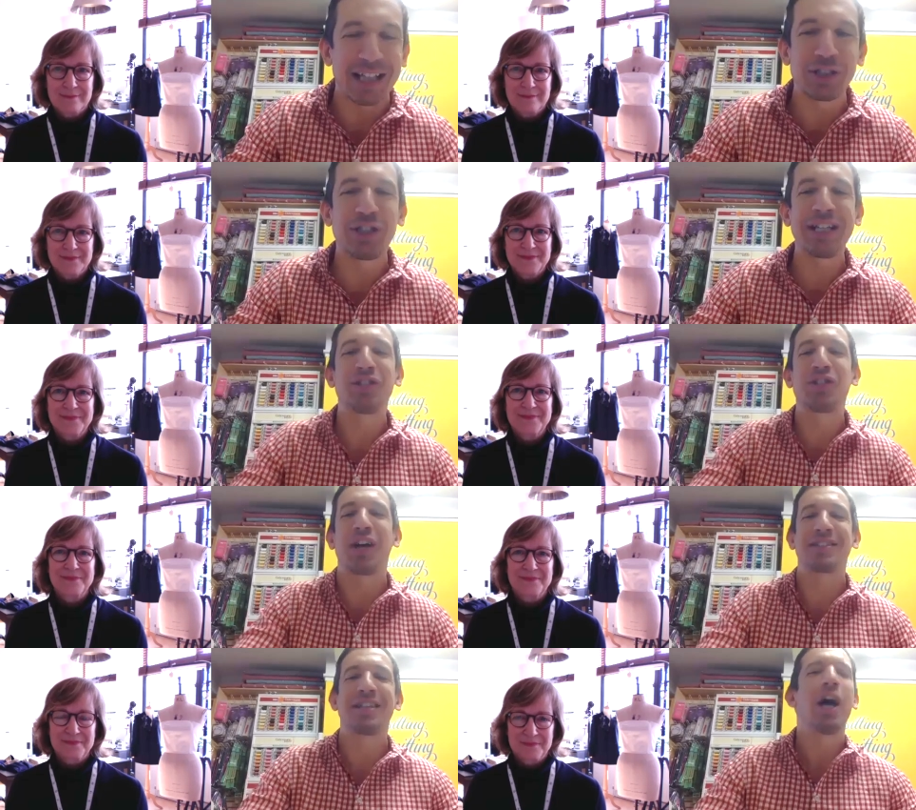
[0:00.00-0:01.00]
Speaker 1: and
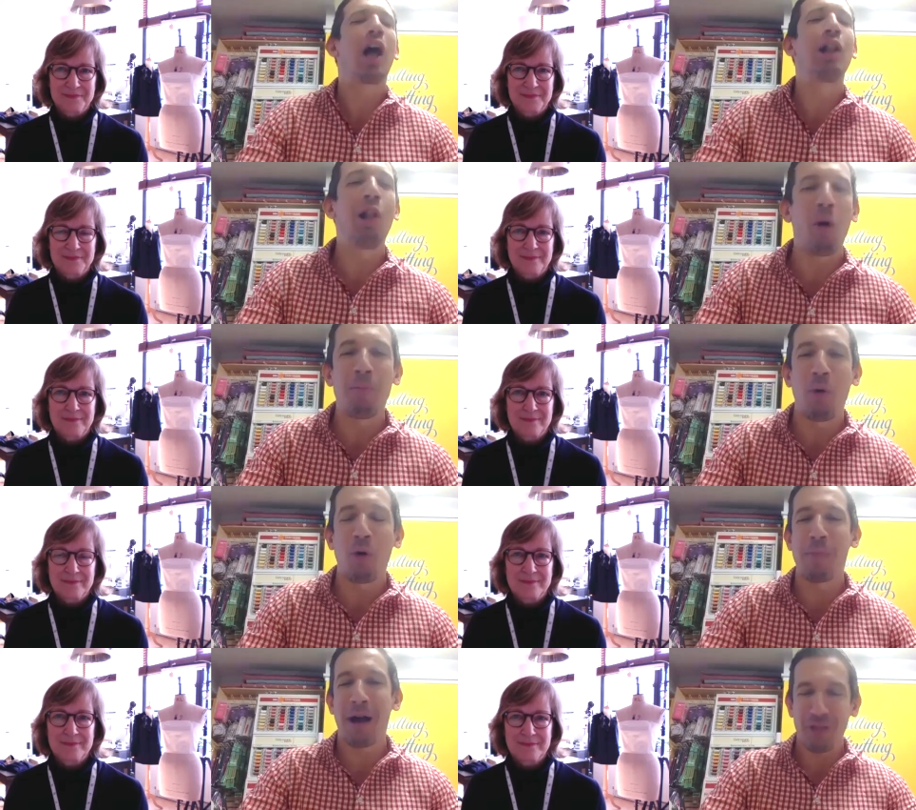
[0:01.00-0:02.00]
teach us a lot
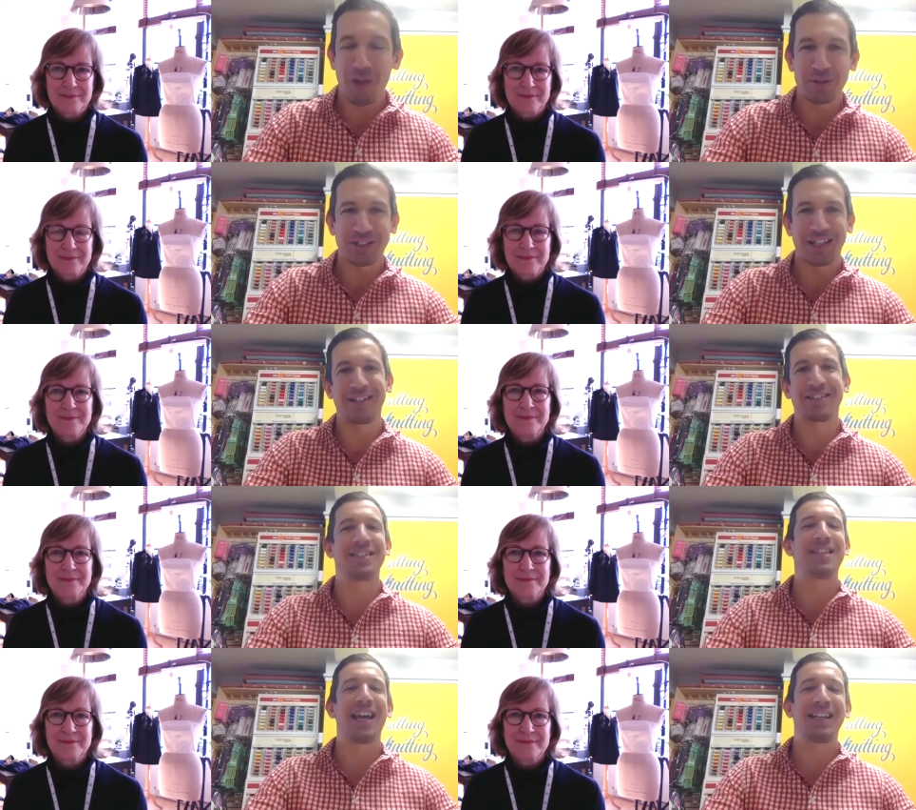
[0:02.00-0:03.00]
more about those
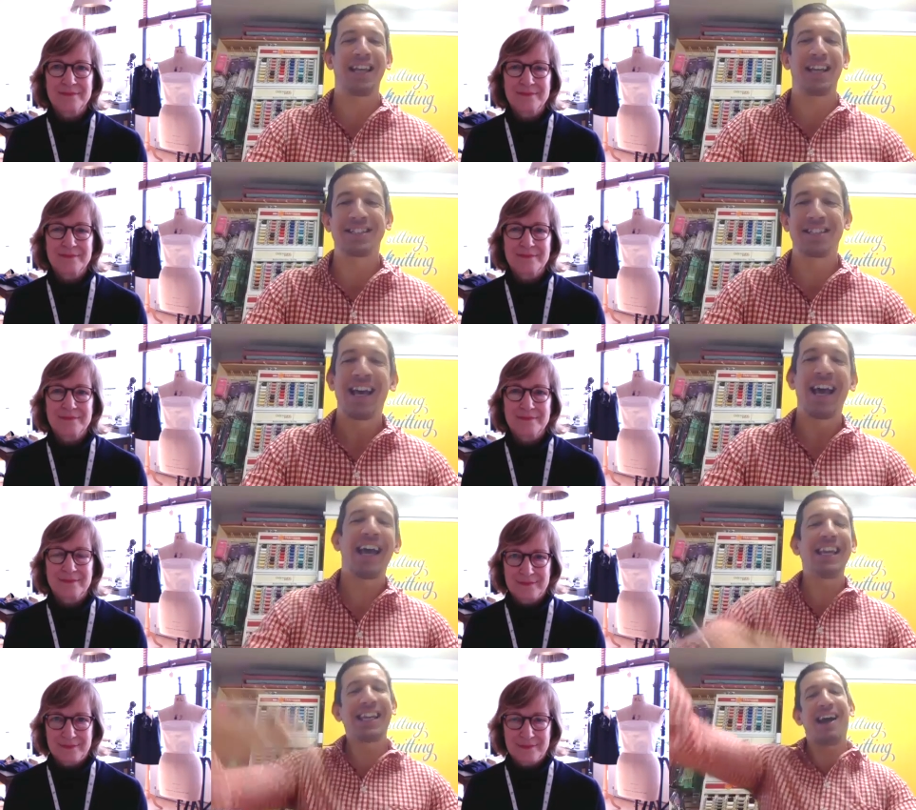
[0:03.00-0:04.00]
skills and techniques.
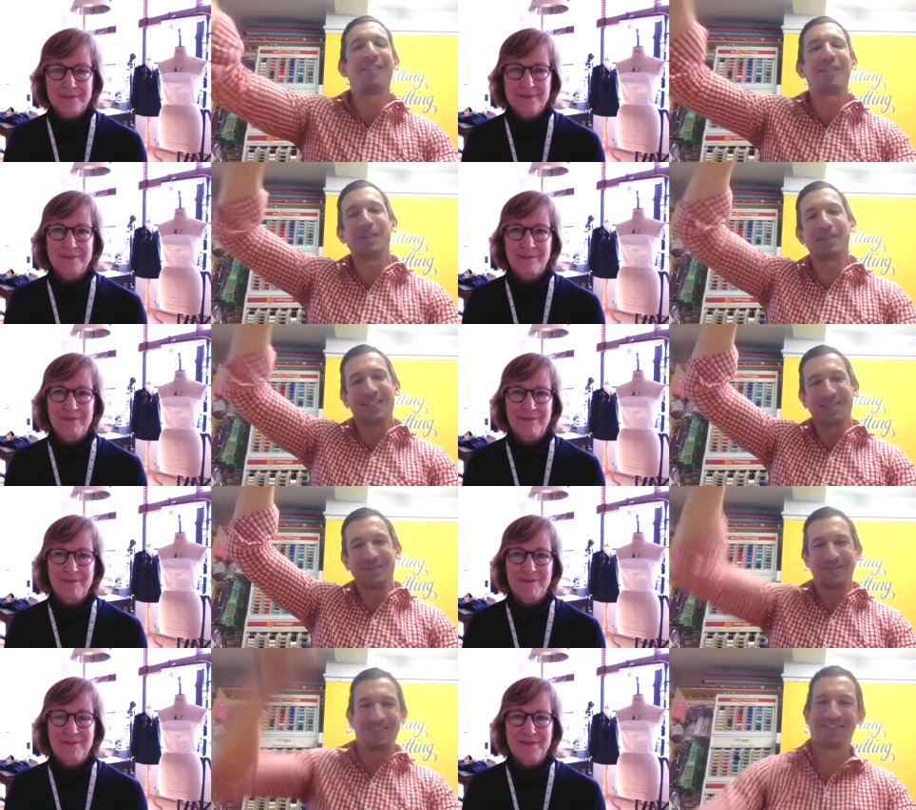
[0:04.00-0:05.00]
Hey, Carol.
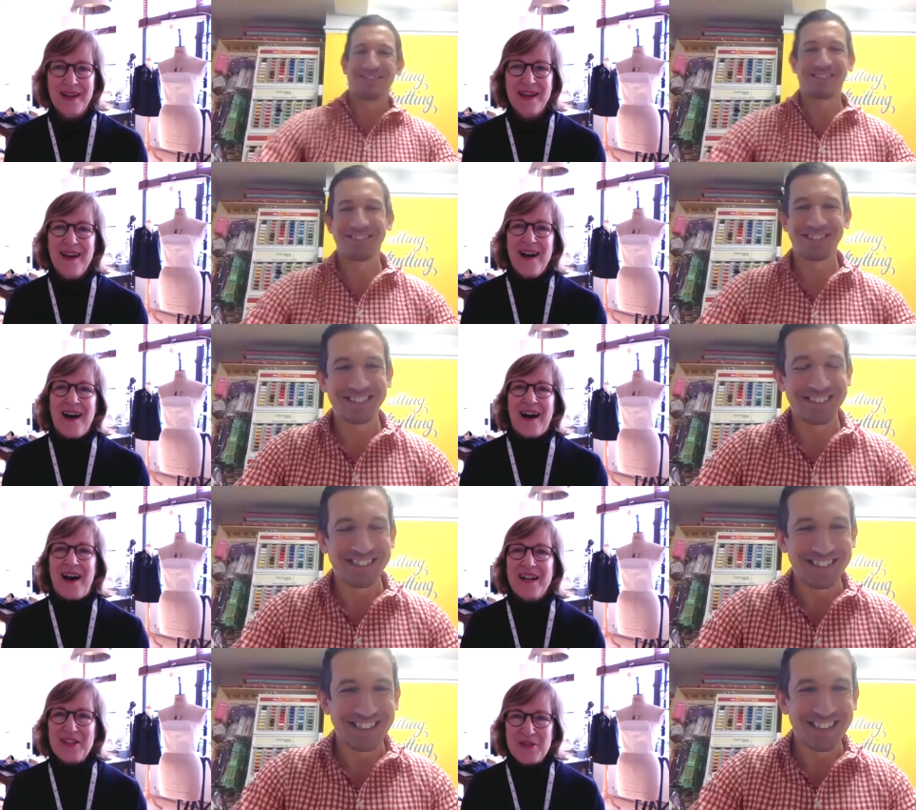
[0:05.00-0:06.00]

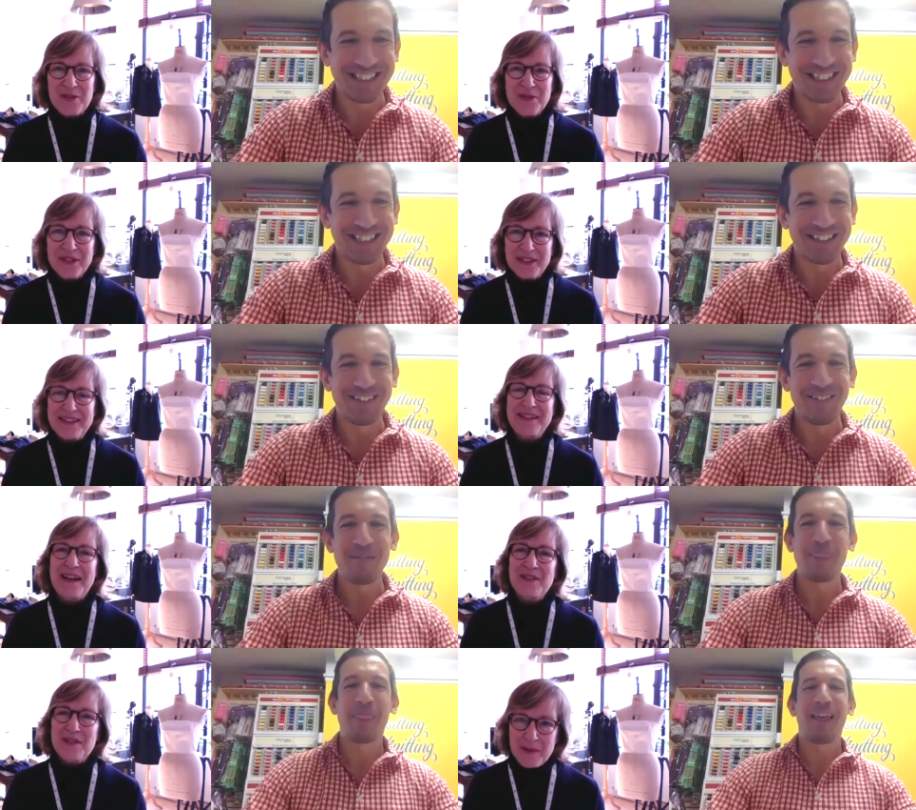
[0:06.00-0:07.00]
Speaker 2: Hi, Stuart. It's
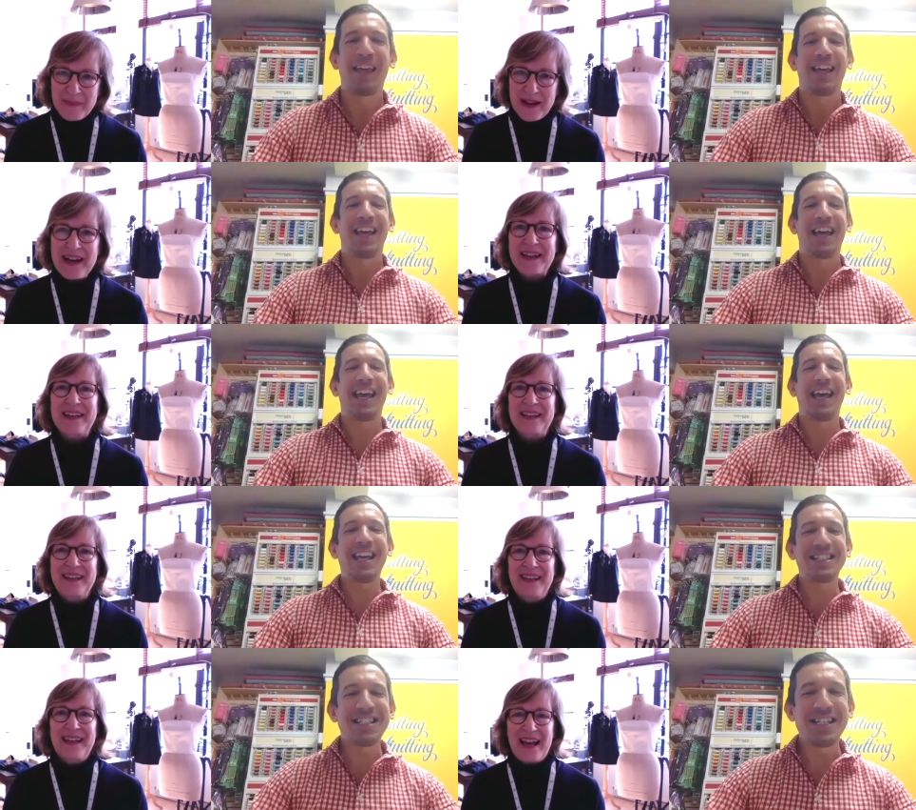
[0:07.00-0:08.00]
nice to be back.
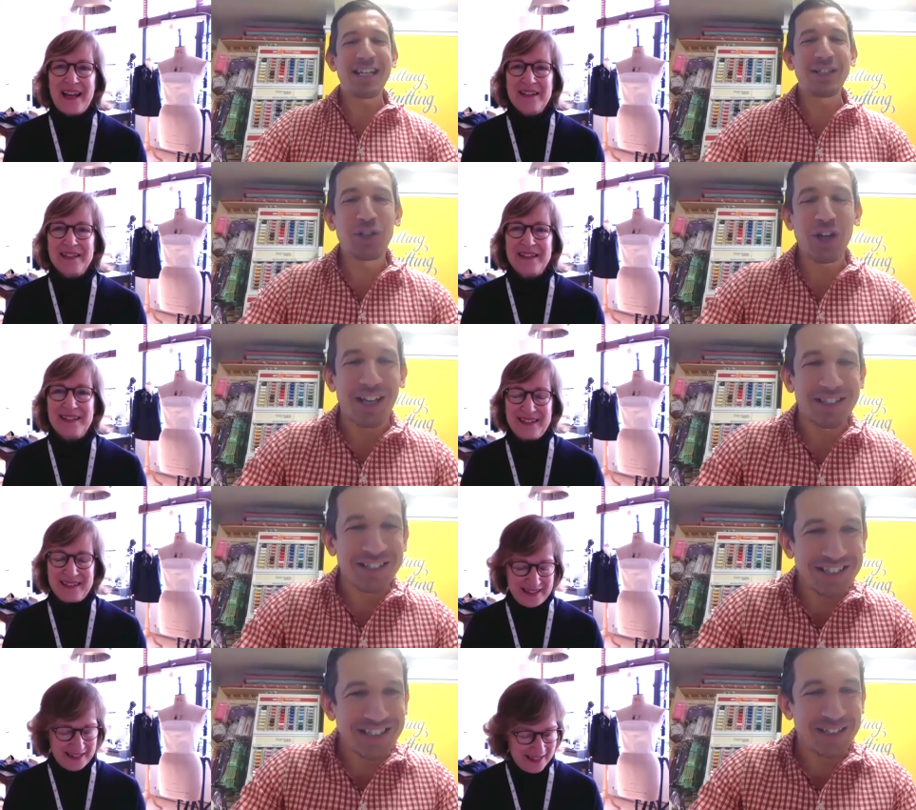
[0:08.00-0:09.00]
Isn't it
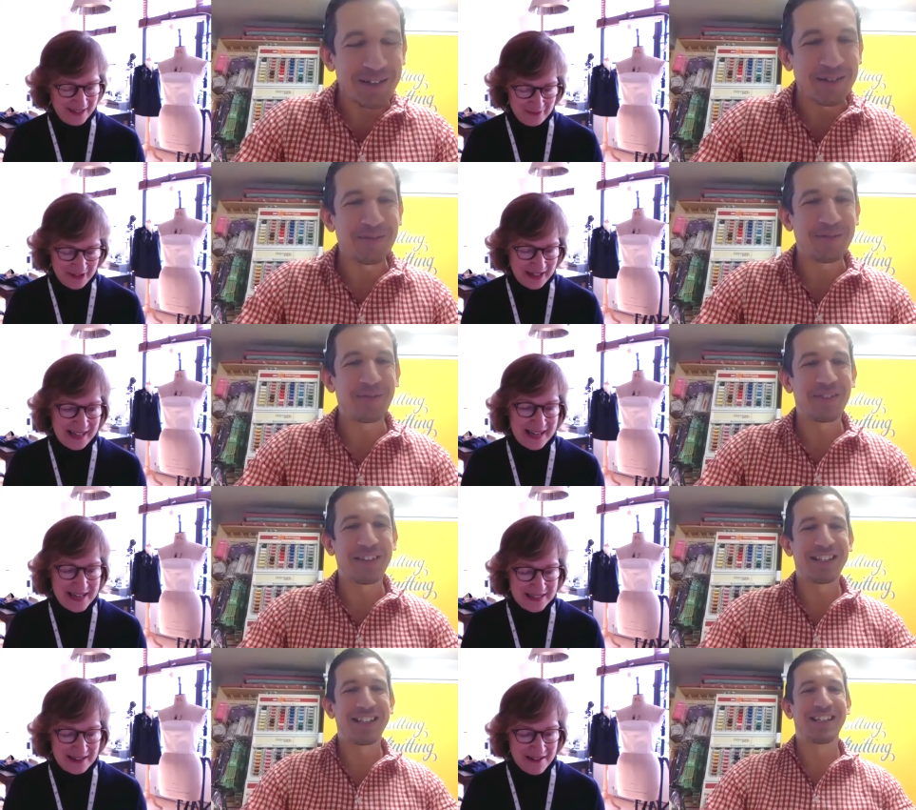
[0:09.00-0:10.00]
just? It really
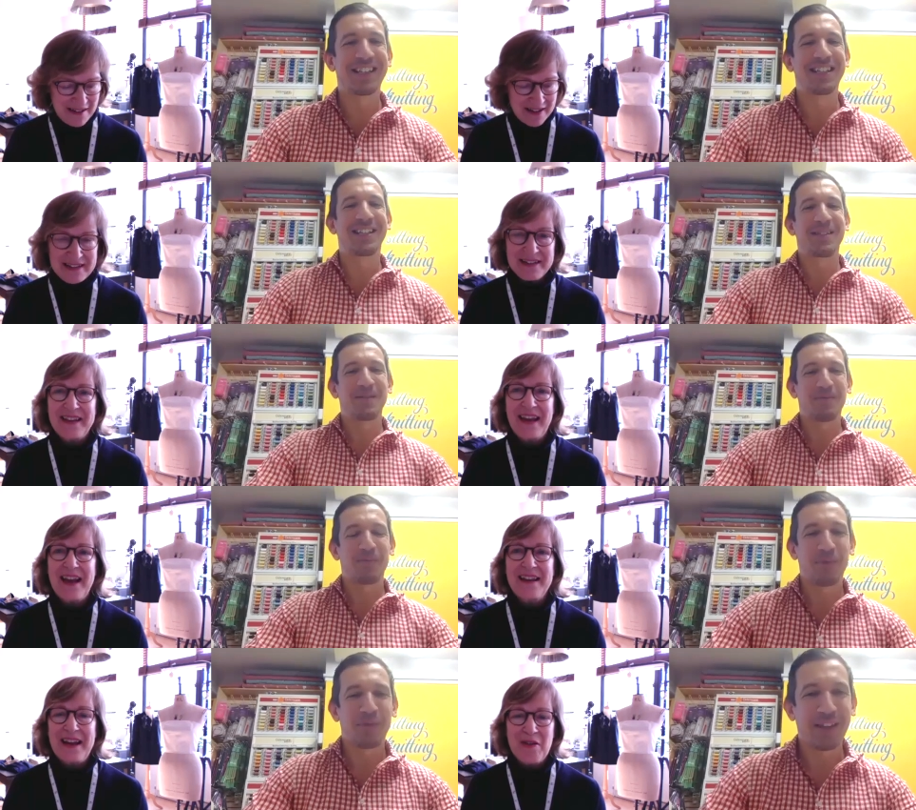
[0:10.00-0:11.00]
is. And I
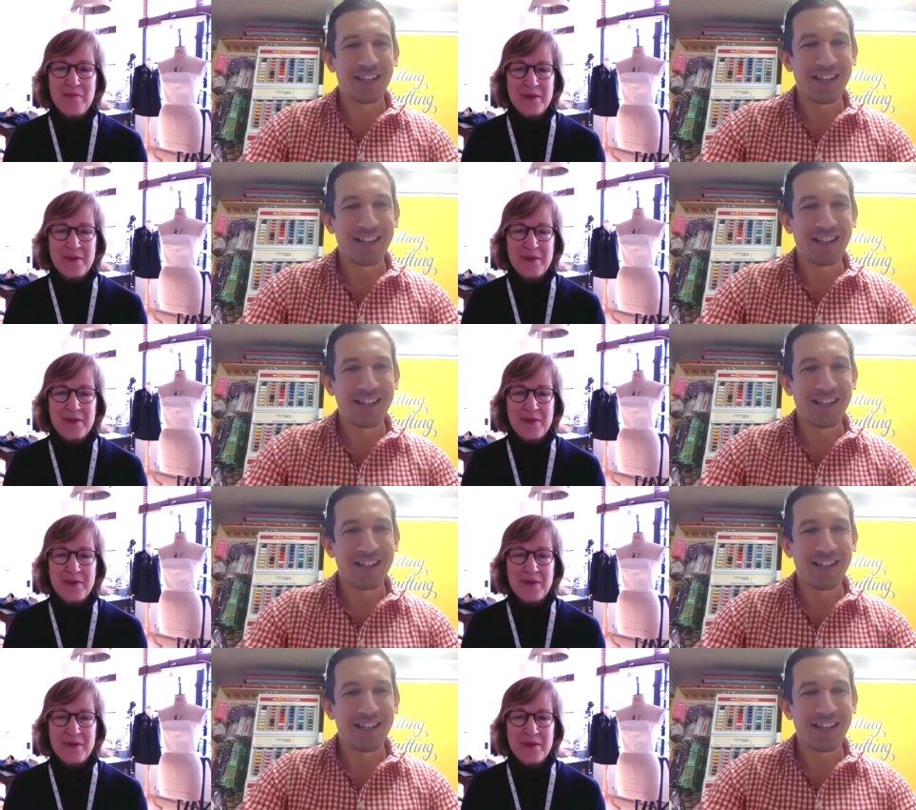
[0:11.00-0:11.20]
can't help but